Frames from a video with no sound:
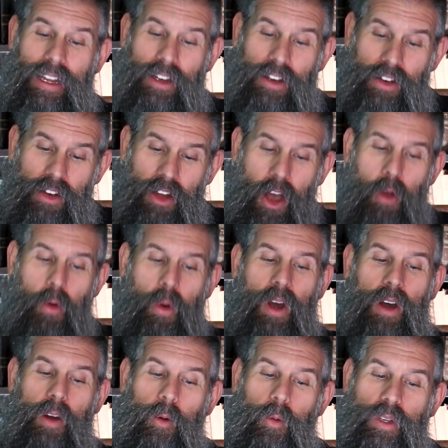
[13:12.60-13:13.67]

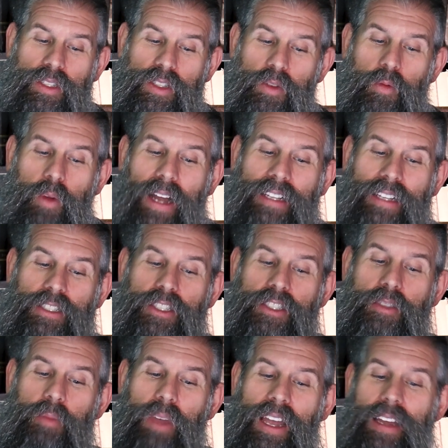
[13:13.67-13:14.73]
Noah was a
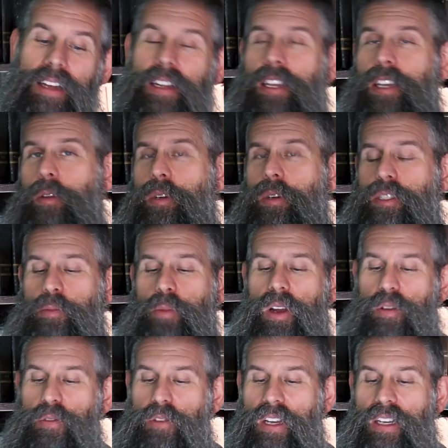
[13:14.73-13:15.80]
righteous man. He was
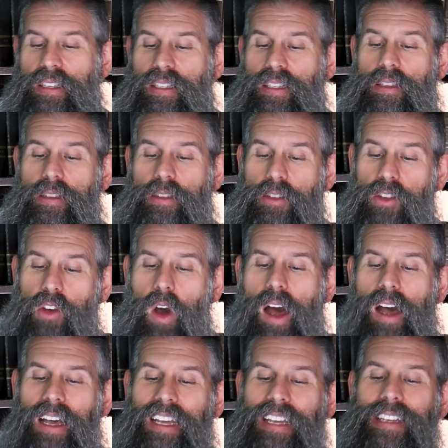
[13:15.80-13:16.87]
perfect.
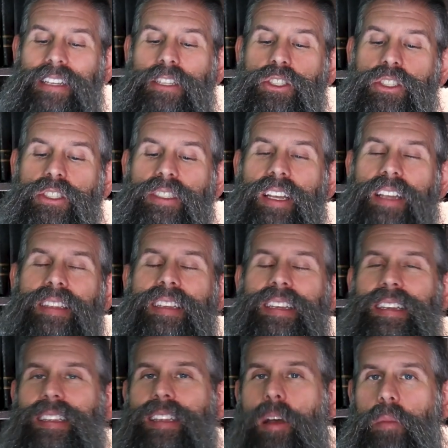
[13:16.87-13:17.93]
Noach ish
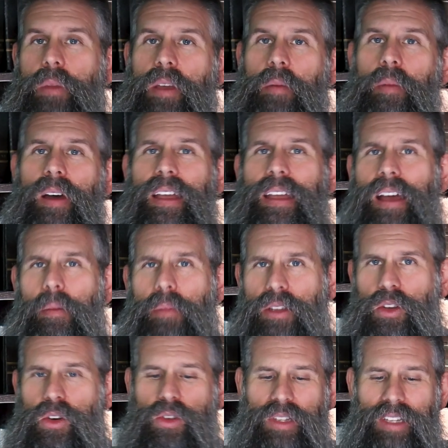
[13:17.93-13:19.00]
tzadik tamim haya
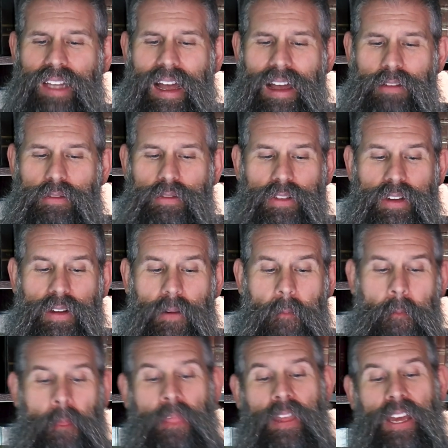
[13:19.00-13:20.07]
bedorotav.
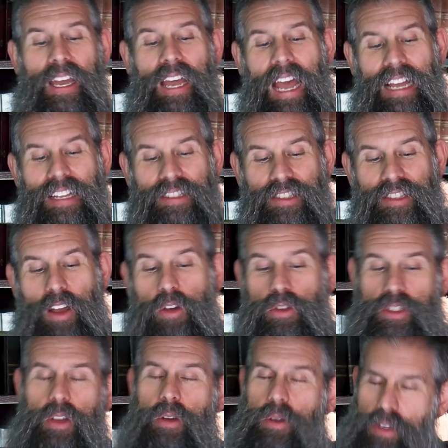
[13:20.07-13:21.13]
And
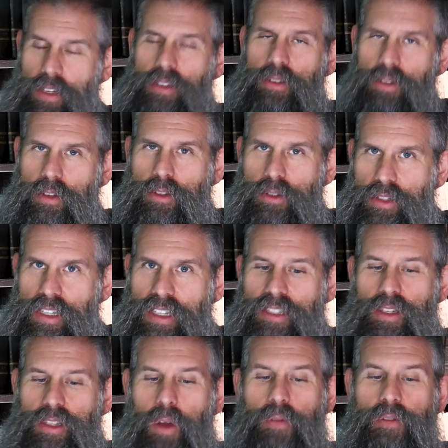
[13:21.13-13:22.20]
so you see,
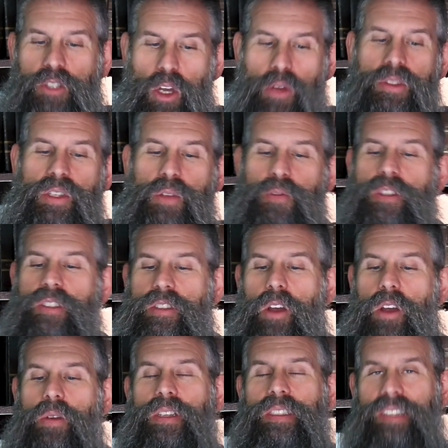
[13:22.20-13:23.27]
so if Joseph is
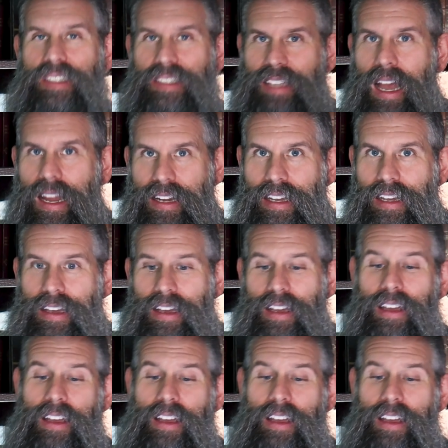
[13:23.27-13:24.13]
known as a tzaddik,